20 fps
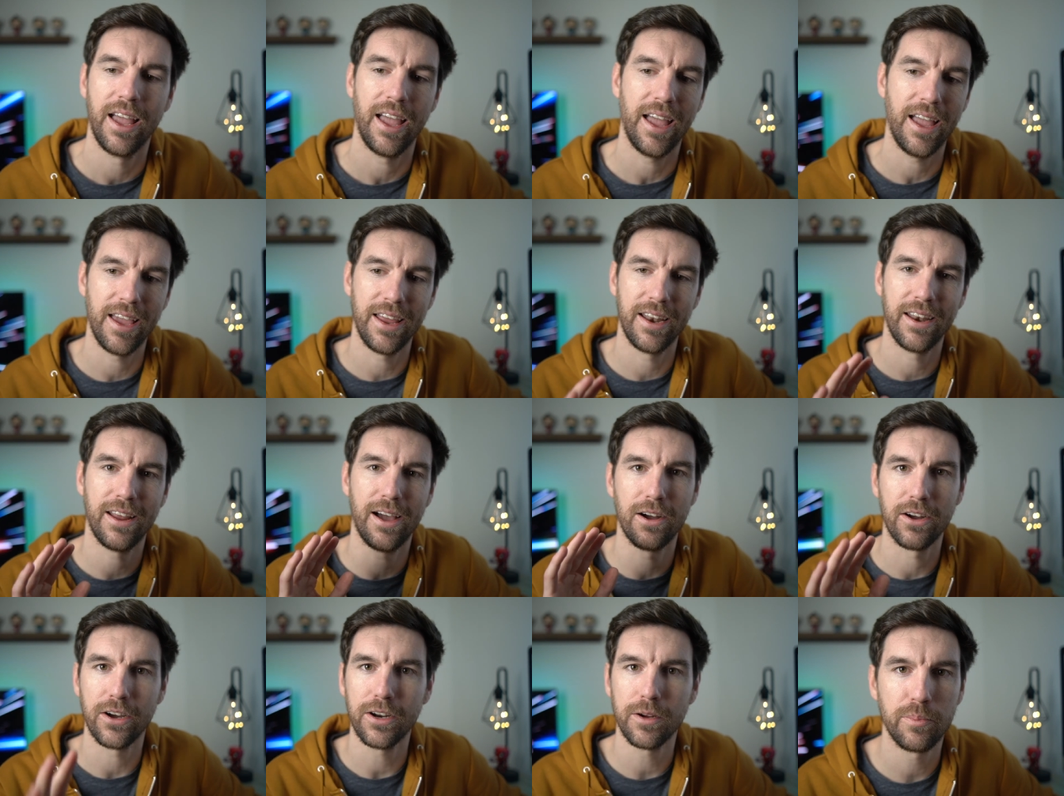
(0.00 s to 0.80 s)
and
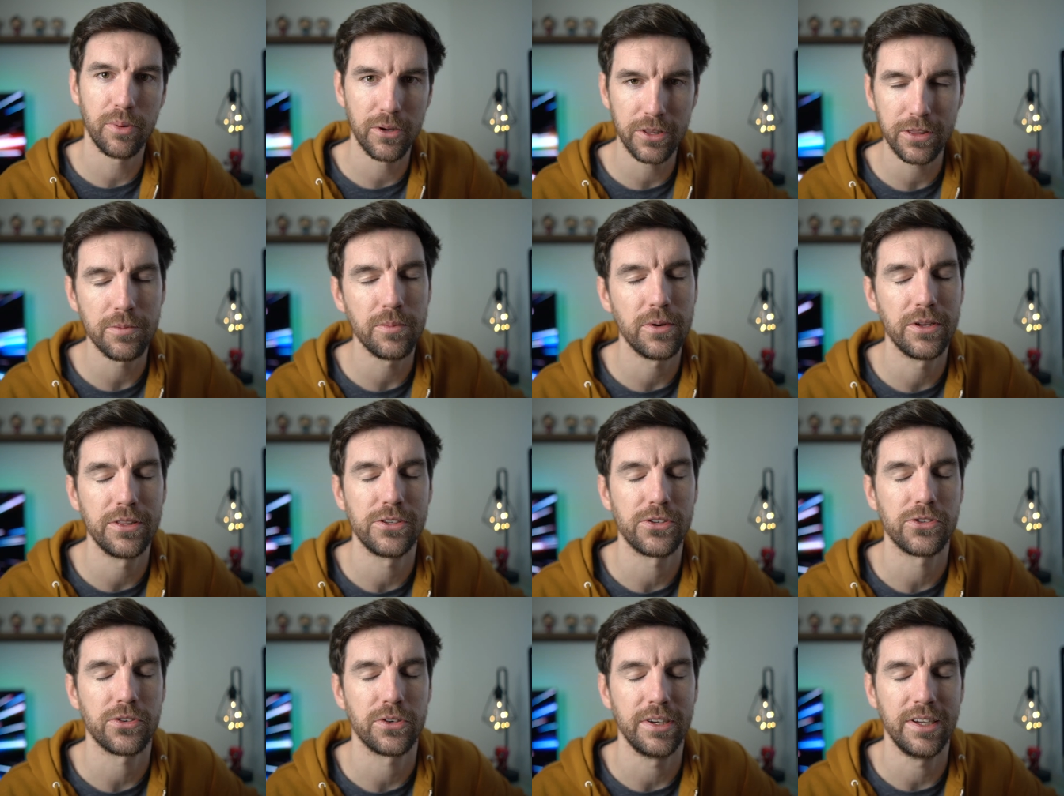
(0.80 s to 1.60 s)
I'm gonna put them on the
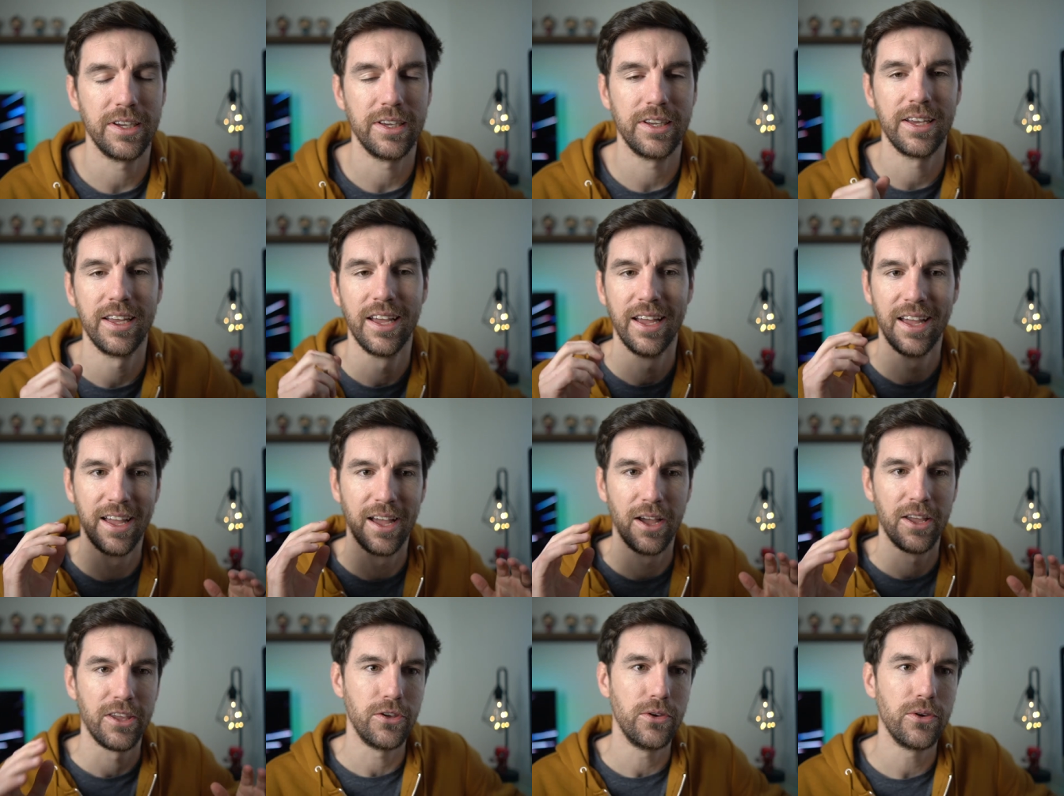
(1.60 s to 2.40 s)
screen.
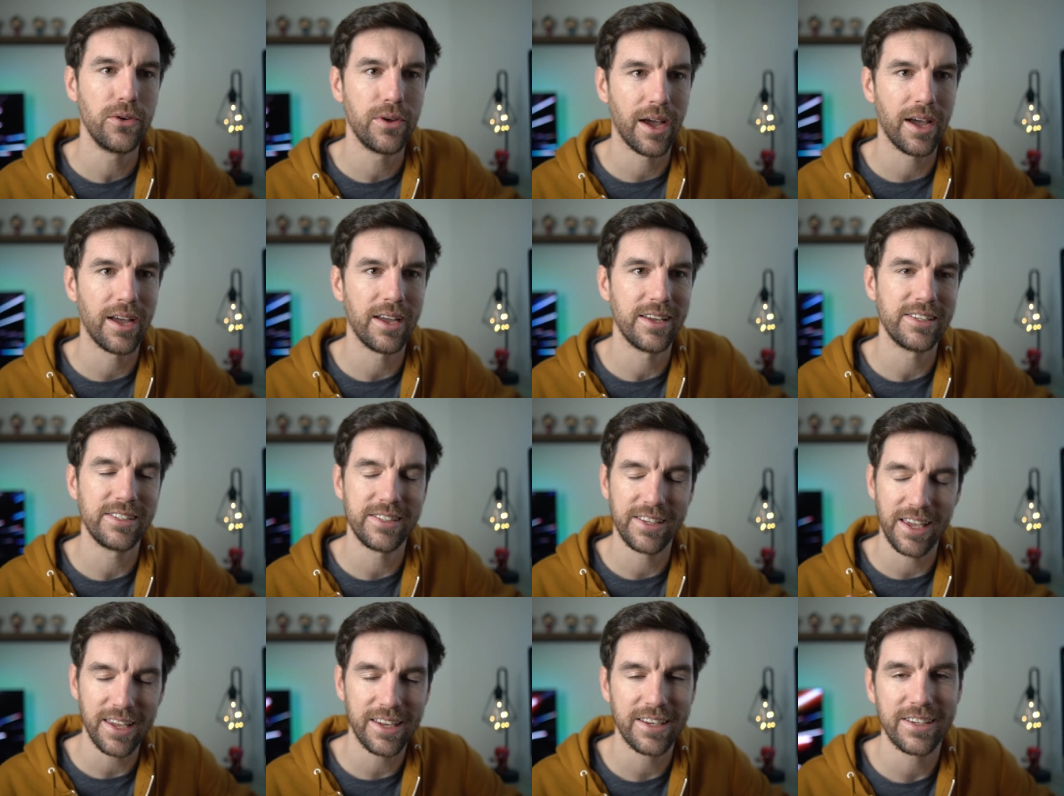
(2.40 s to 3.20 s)
You guys
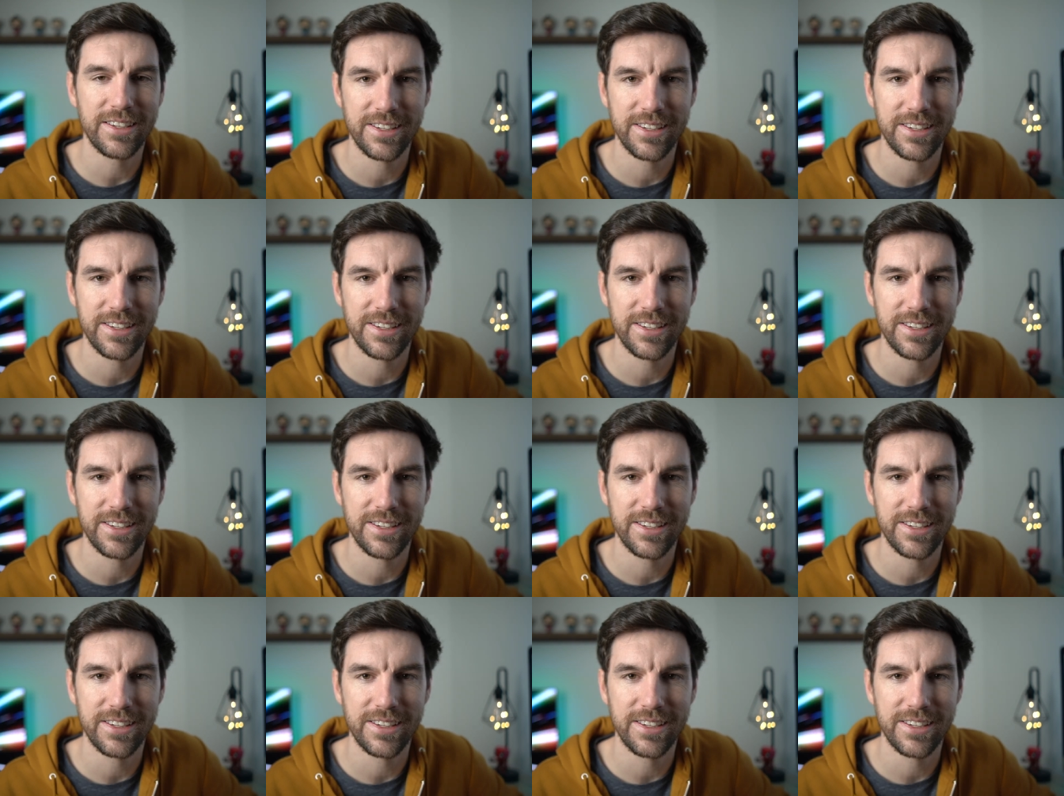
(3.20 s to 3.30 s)
take a